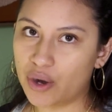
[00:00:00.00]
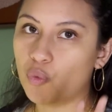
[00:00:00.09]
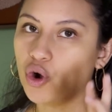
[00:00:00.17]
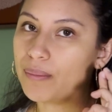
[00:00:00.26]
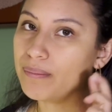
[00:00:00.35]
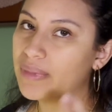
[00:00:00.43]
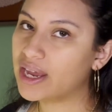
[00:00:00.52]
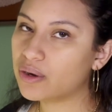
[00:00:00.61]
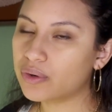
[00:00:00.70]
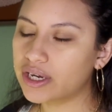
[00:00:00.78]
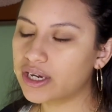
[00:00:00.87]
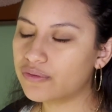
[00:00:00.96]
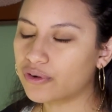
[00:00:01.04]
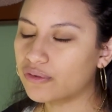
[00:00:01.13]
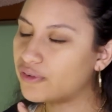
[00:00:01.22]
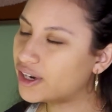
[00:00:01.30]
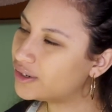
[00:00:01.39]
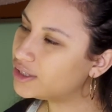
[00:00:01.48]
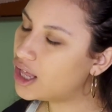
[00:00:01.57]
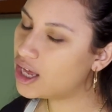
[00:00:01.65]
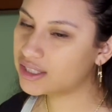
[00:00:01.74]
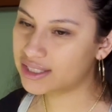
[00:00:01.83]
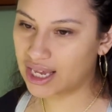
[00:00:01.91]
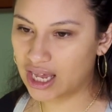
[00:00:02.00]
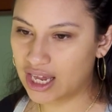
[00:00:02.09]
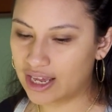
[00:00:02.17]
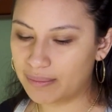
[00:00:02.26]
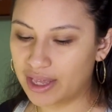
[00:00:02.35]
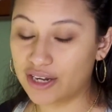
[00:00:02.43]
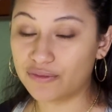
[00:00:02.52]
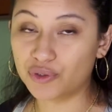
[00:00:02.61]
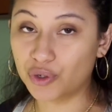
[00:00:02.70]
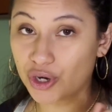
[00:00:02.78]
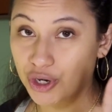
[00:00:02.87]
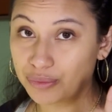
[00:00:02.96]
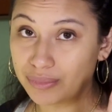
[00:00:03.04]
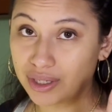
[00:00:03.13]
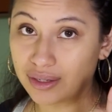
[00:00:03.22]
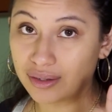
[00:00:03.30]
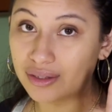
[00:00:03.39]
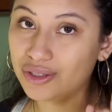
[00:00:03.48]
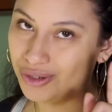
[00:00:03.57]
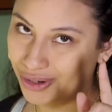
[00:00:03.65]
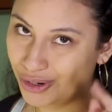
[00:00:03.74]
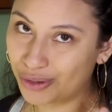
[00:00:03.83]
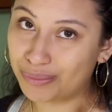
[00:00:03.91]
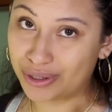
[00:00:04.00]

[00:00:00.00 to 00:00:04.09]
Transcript: were married for a very long time. And if you heard me, you heard me